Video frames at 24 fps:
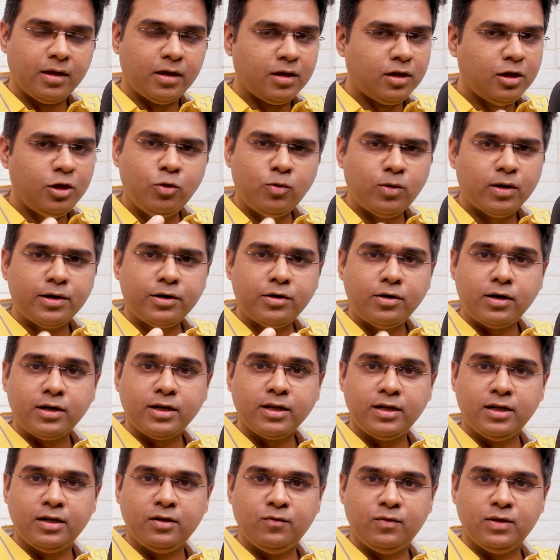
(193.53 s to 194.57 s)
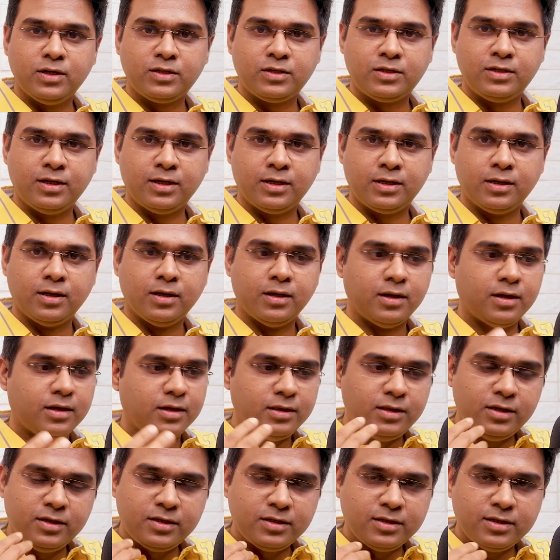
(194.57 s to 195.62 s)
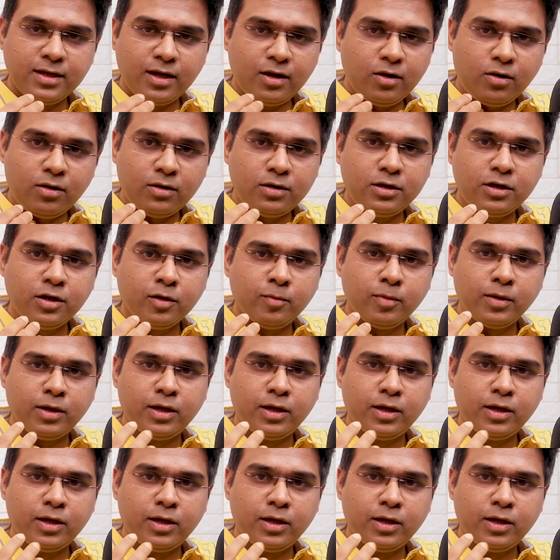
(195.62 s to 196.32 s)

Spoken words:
you are not an investor. This is a long-term